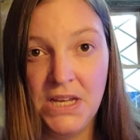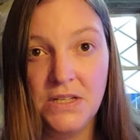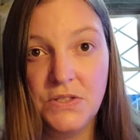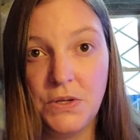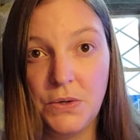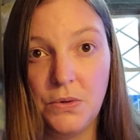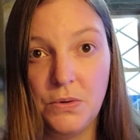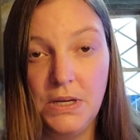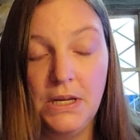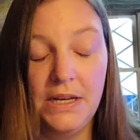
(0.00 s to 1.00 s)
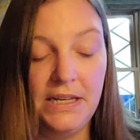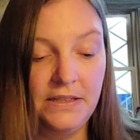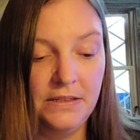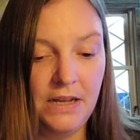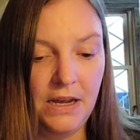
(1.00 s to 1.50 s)
So
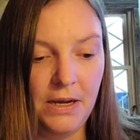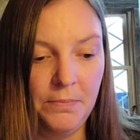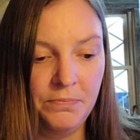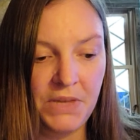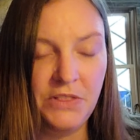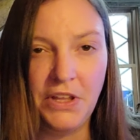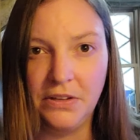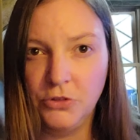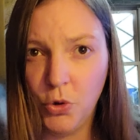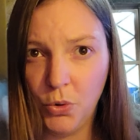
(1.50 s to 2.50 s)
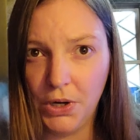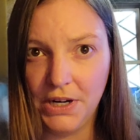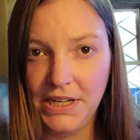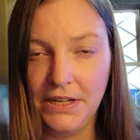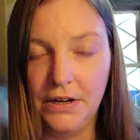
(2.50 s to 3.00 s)
in the
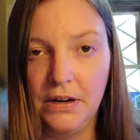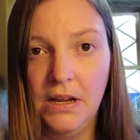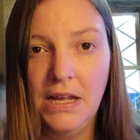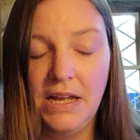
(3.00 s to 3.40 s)
lore here,